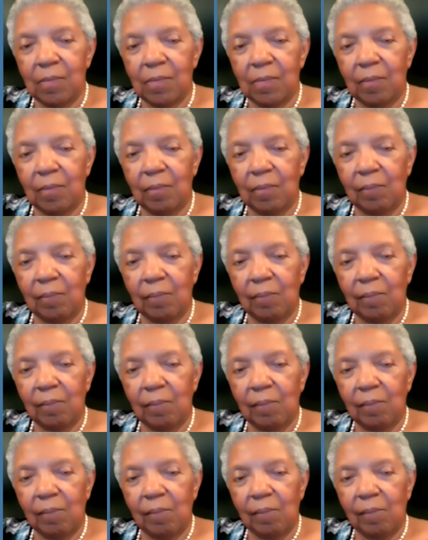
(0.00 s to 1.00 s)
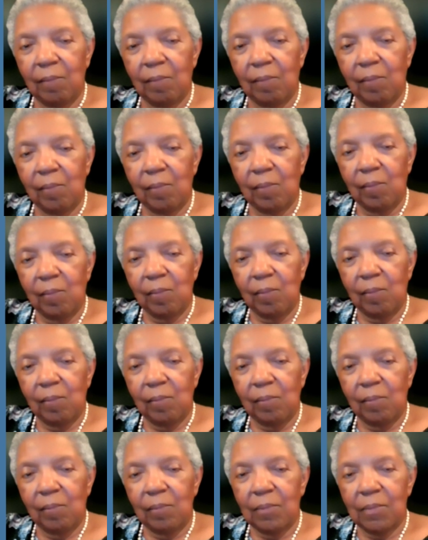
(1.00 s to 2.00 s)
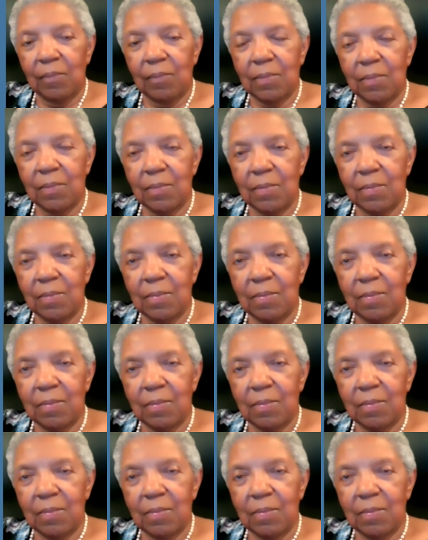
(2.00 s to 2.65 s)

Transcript: (not speaking)